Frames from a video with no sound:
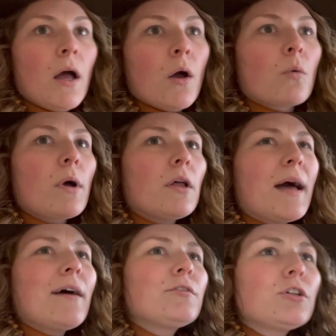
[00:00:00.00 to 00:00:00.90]
Well,
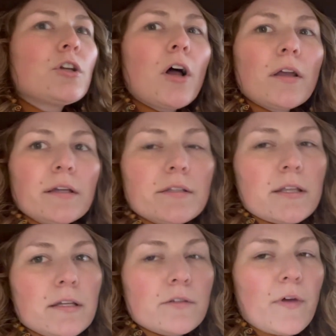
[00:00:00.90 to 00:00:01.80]
after talking to
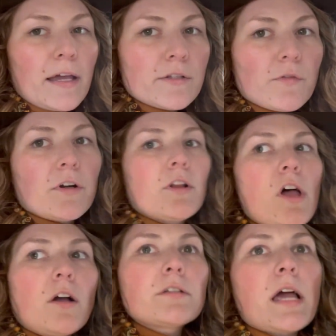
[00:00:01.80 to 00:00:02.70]
these vets for a
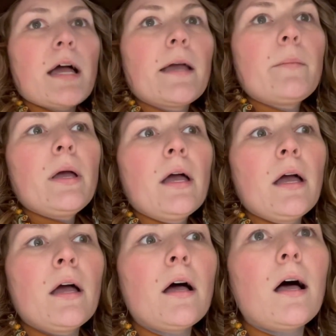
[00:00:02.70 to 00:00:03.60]
long time,
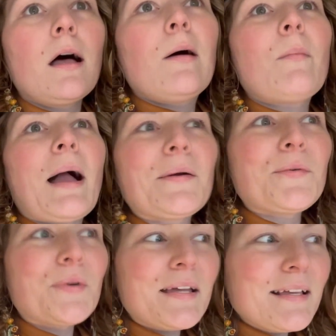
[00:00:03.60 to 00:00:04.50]
I
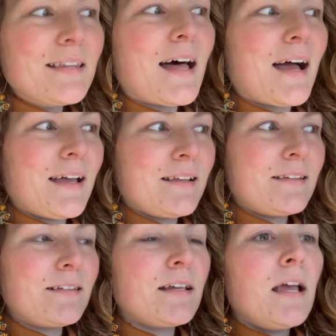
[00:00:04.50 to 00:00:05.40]

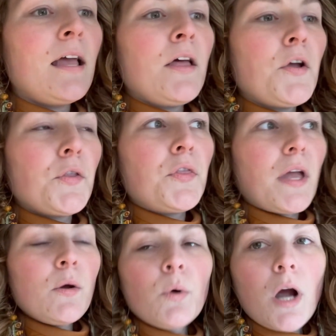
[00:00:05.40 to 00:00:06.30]
realized
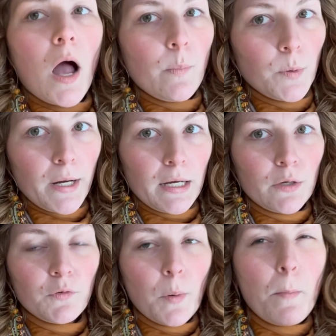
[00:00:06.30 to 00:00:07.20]
they were
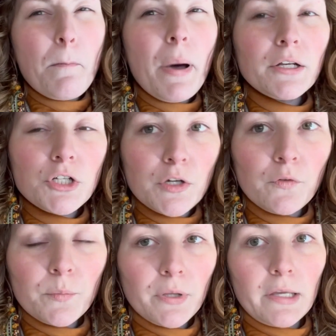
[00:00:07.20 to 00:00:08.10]
operating from a much
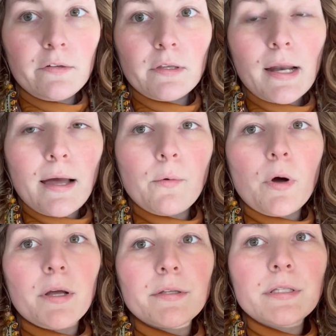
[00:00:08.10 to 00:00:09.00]
different place than I
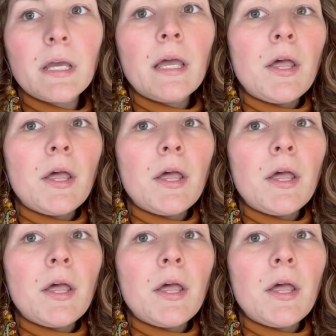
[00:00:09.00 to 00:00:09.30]
was.